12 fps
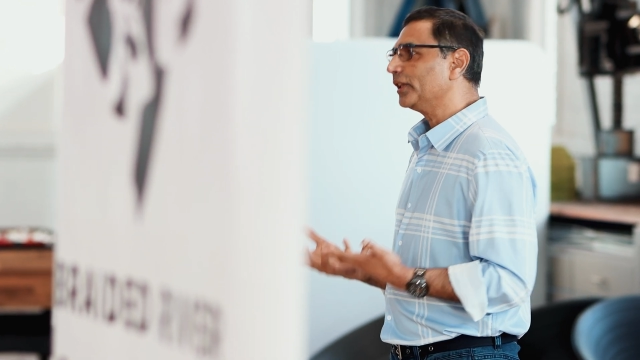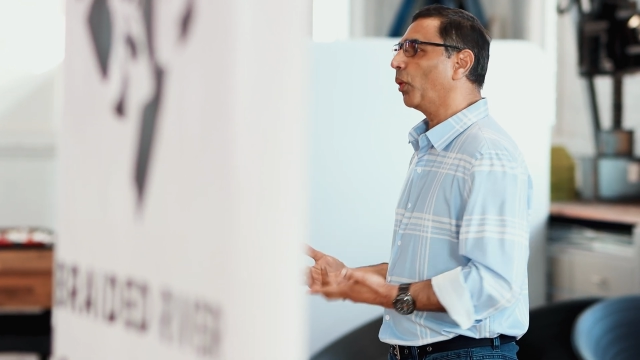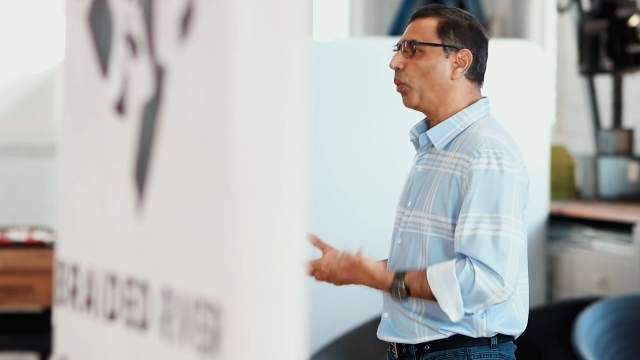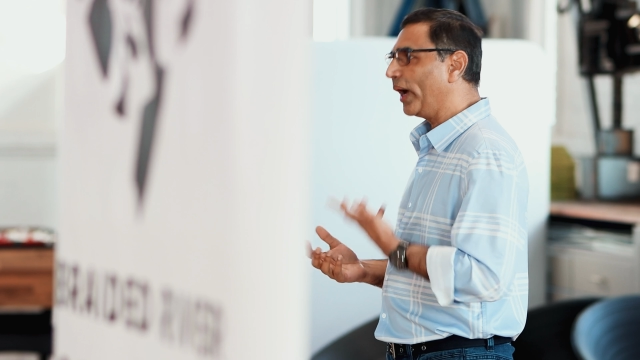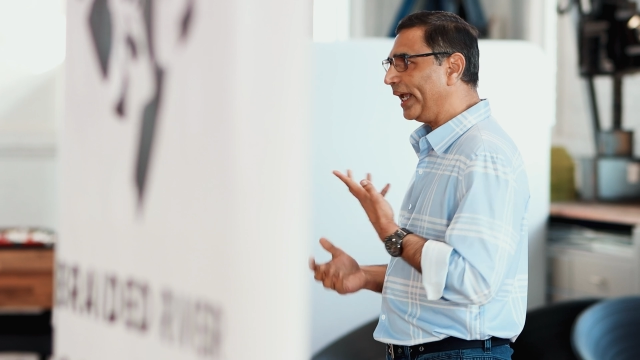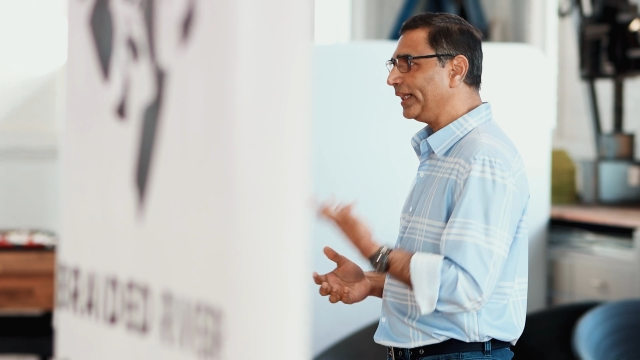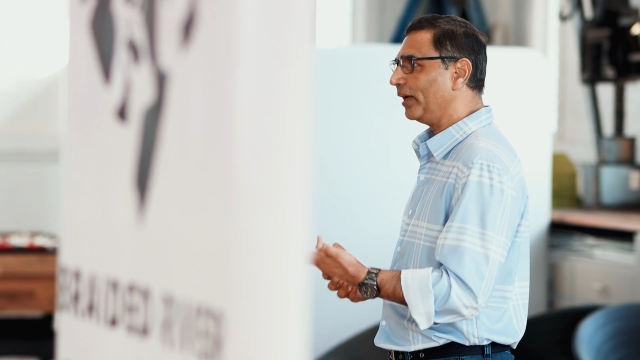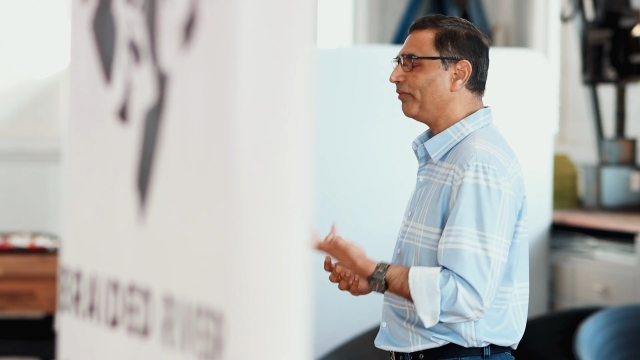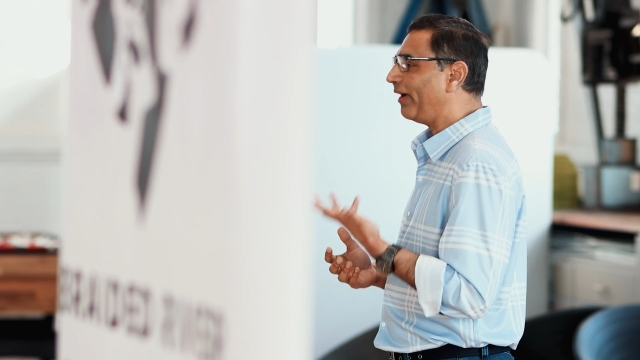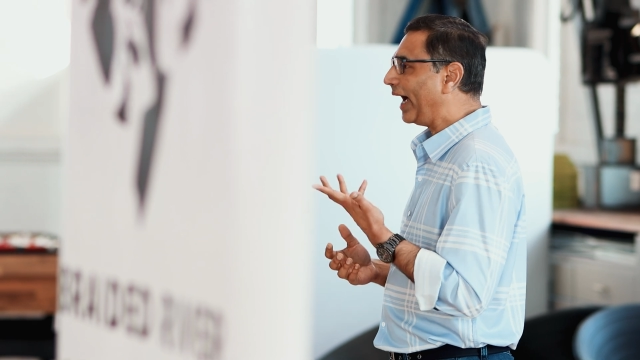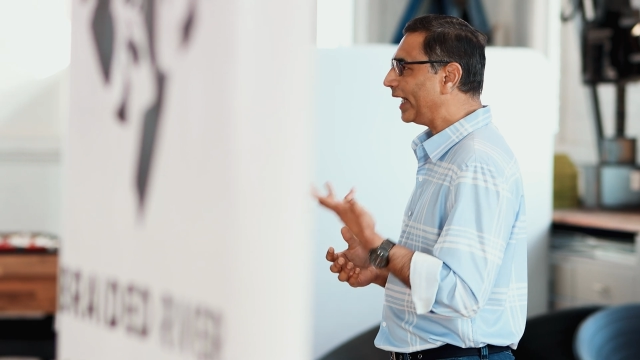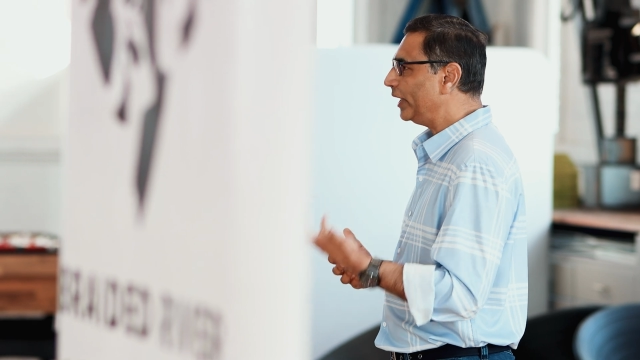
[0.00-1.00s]
The way they
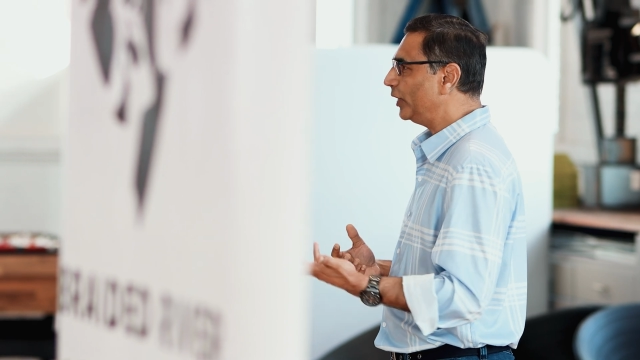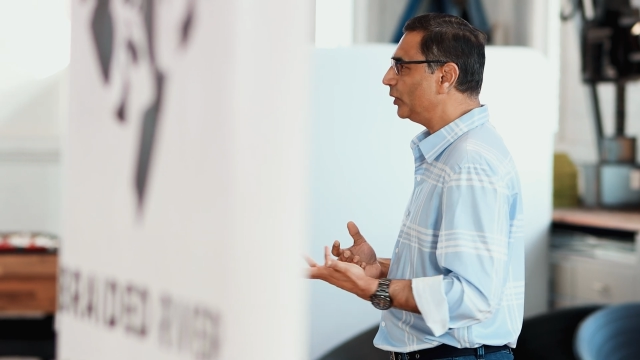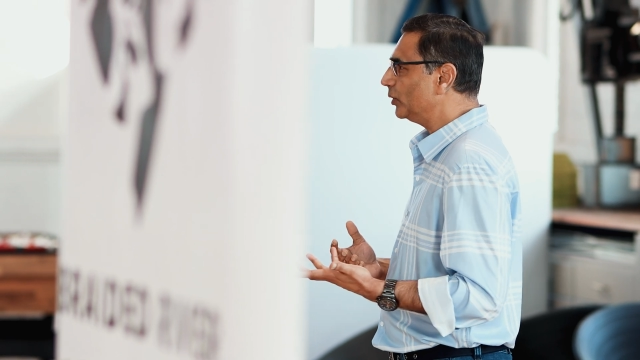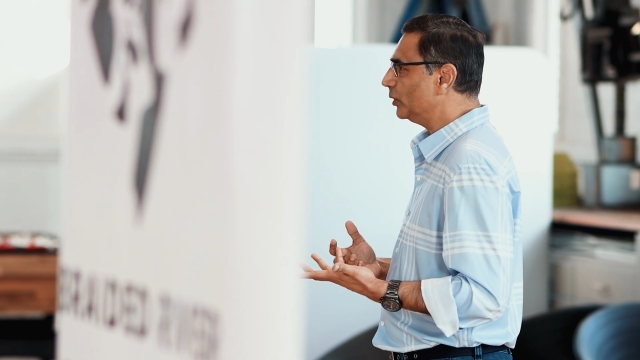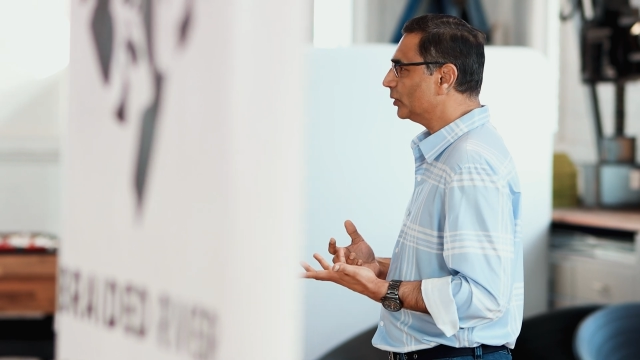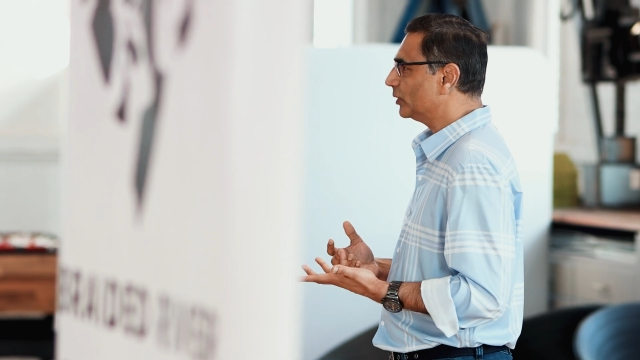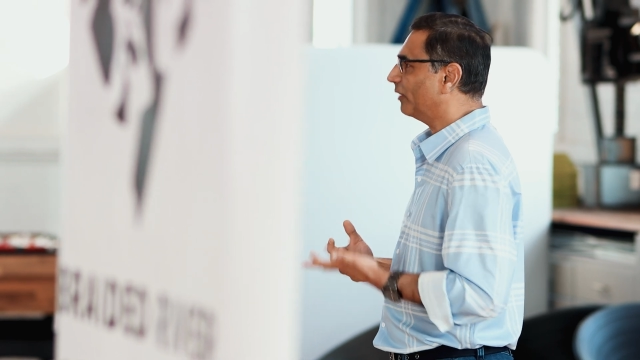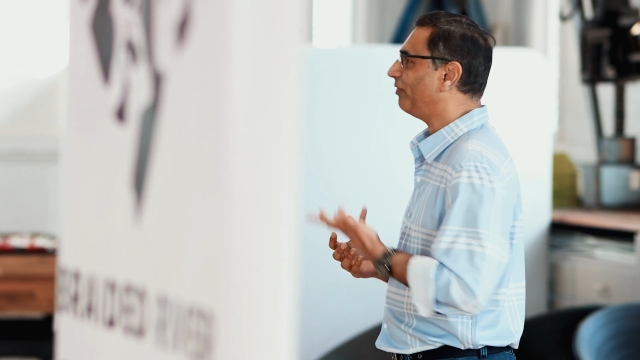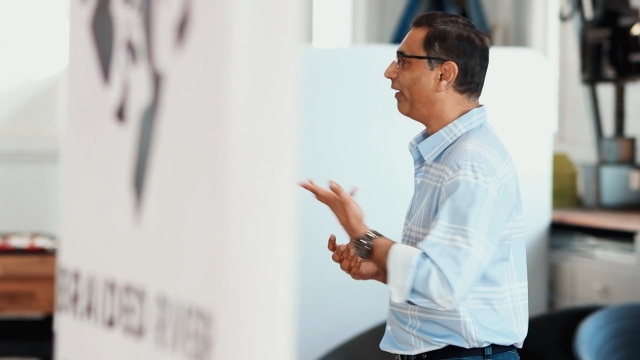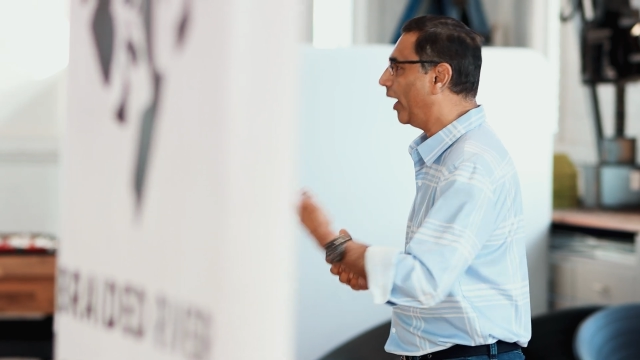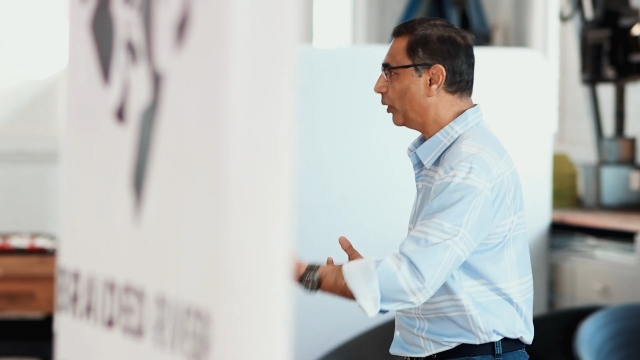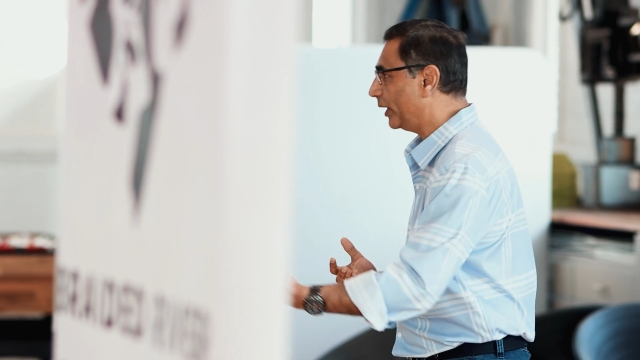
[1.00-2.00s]
value the
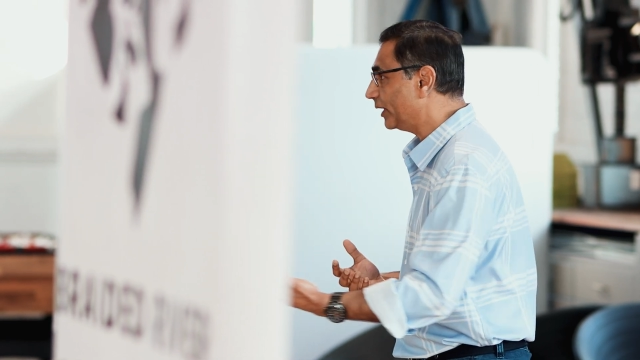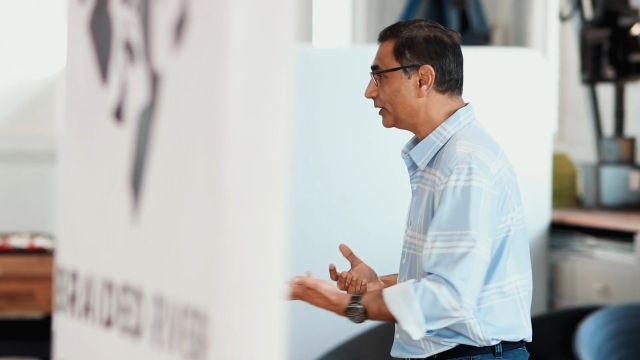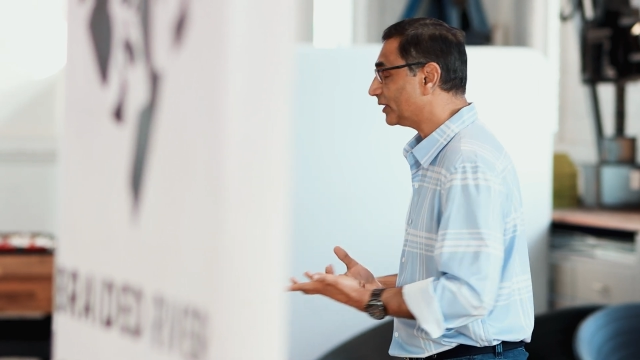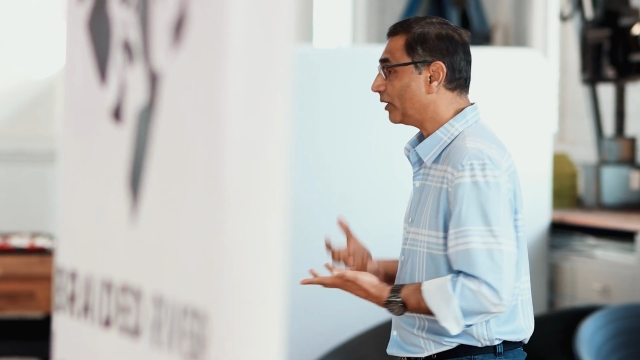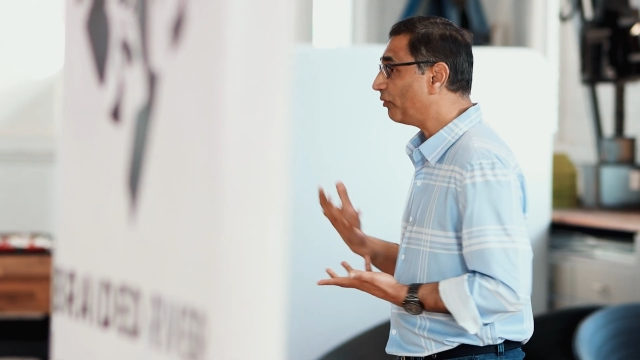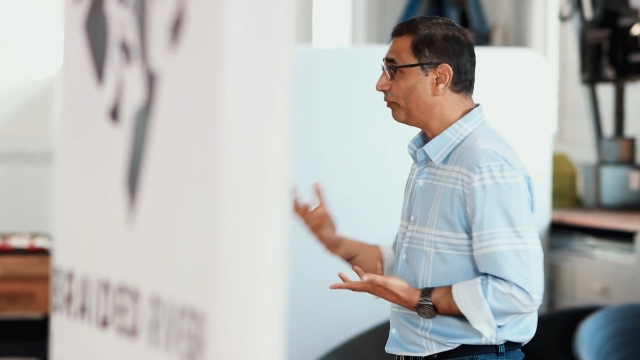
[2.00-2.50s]
founders,